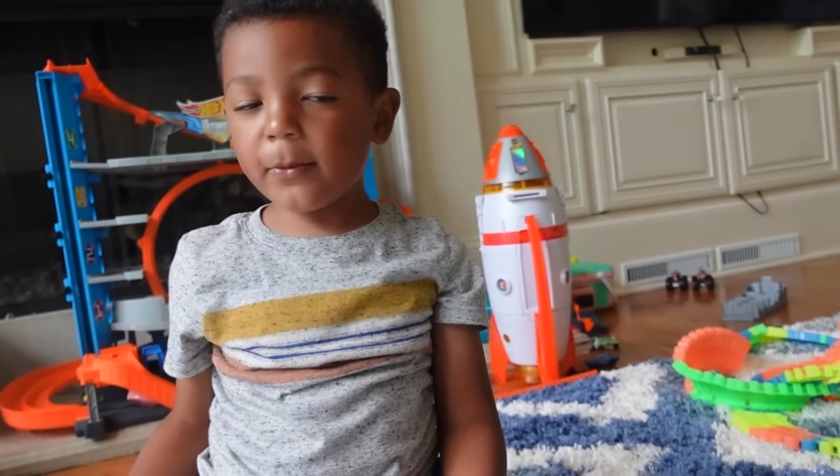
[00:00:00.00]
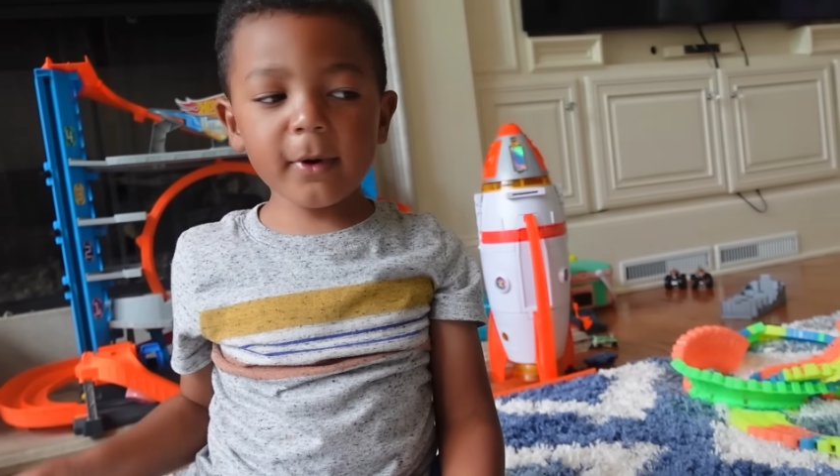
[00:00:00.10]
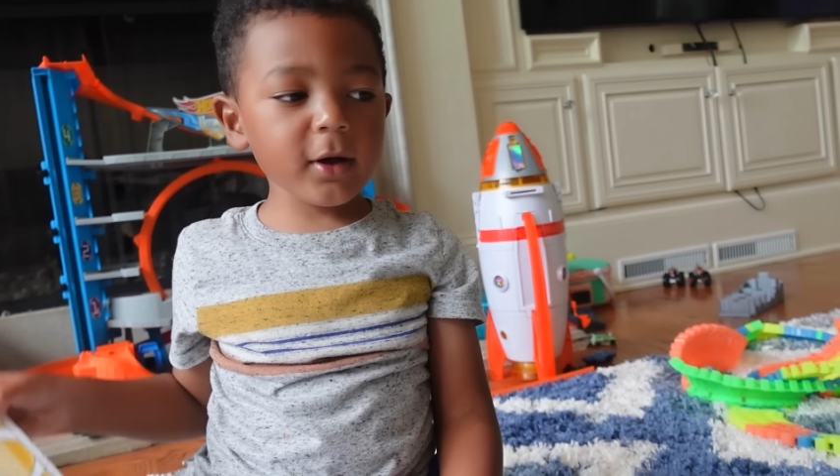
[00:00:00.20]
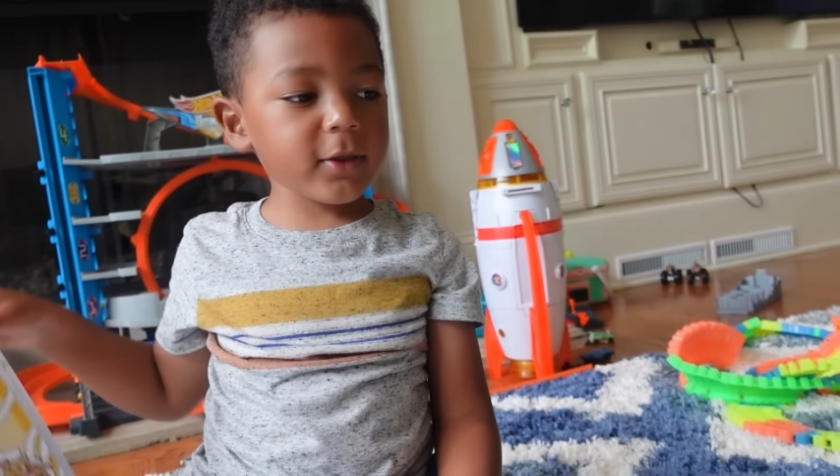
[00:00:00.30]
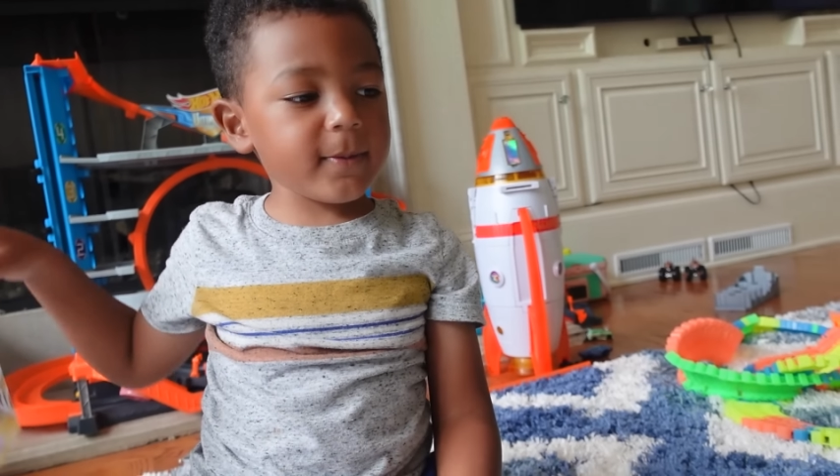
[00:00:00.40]
No
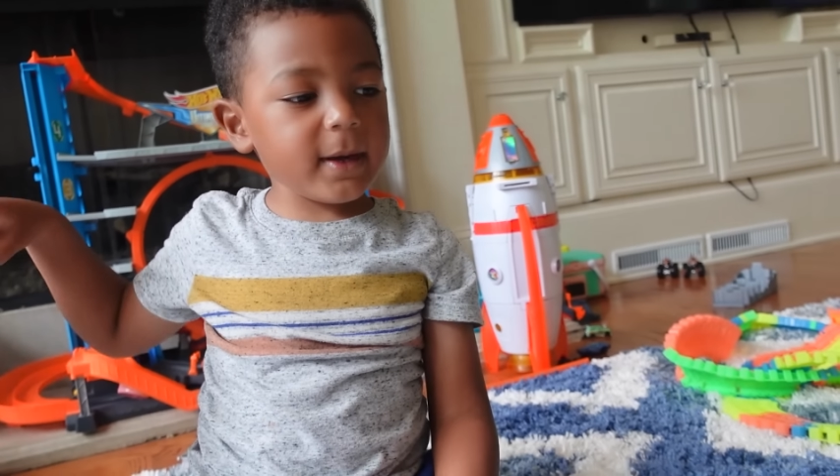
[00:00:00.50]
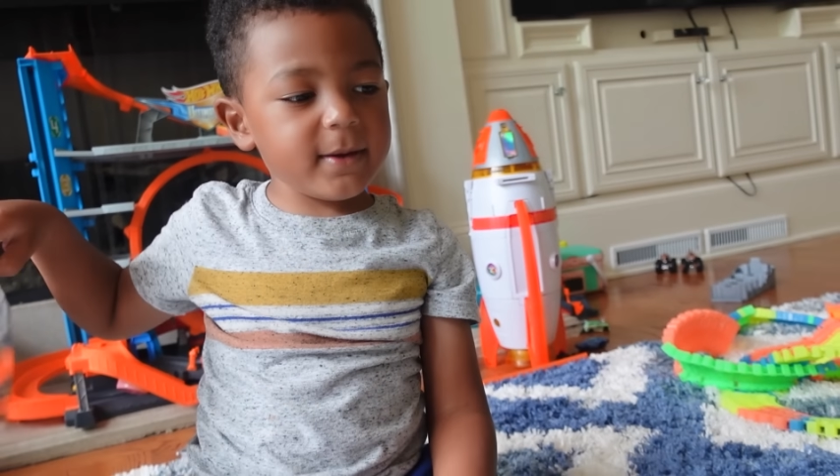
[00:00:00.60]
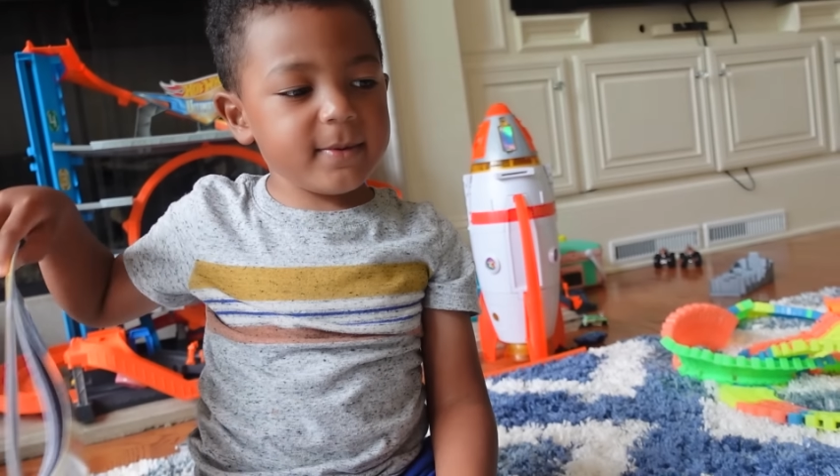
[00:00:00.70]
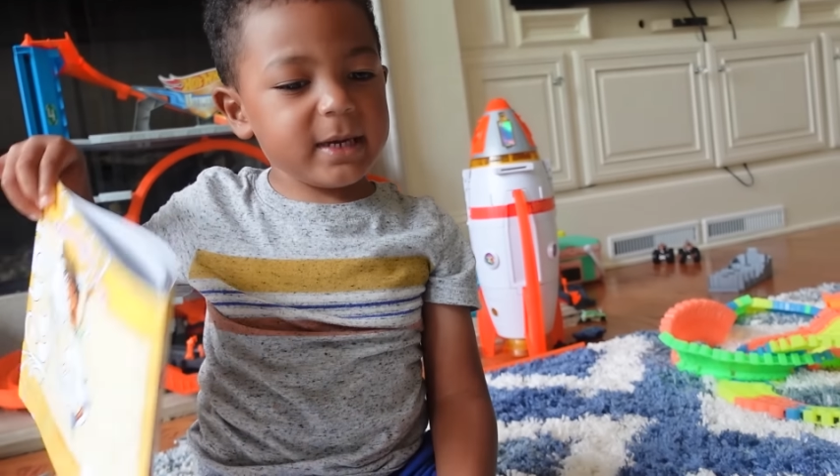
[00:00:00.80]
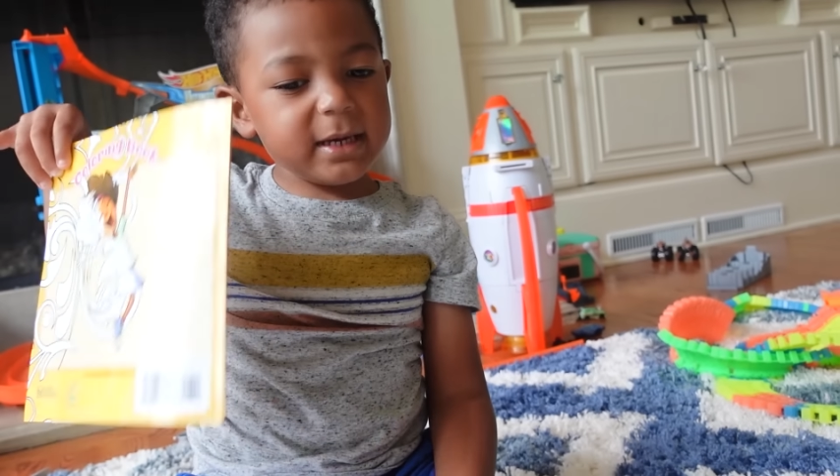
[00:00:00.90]
books,
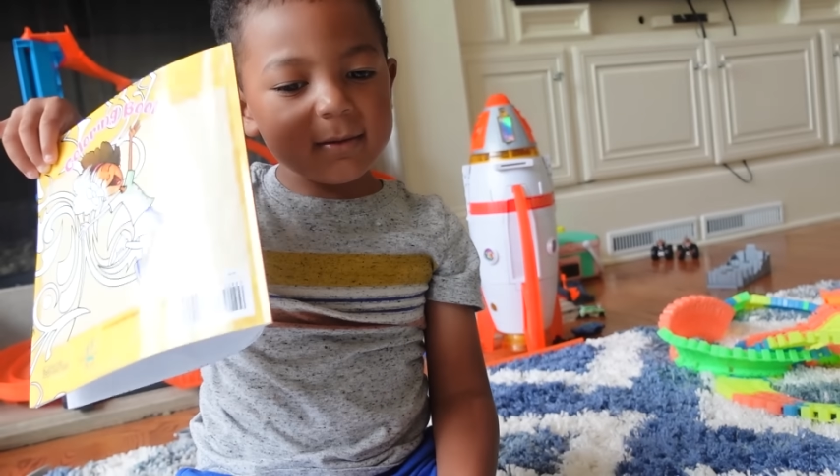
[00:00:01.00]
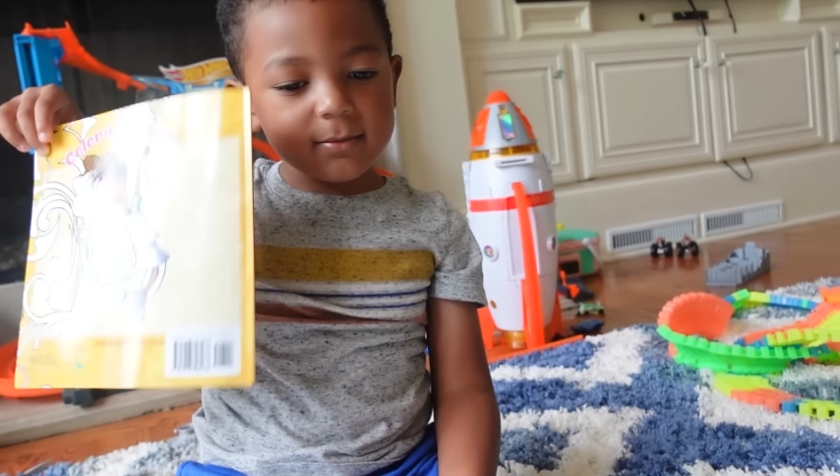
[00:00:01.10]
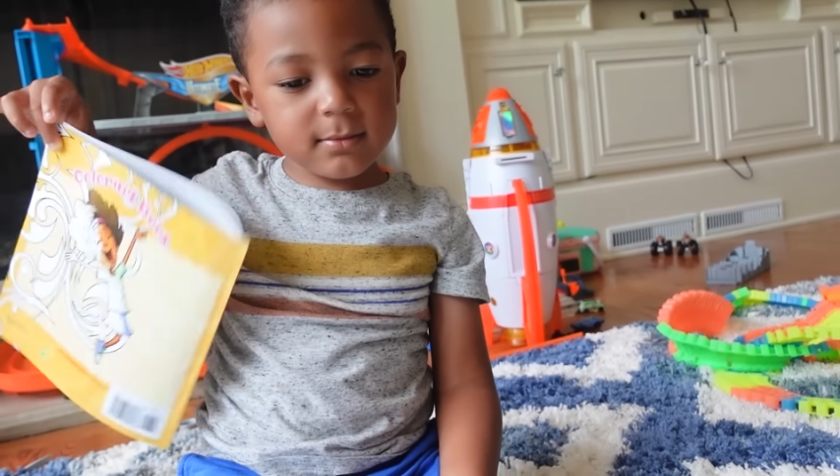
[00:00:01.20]
baby.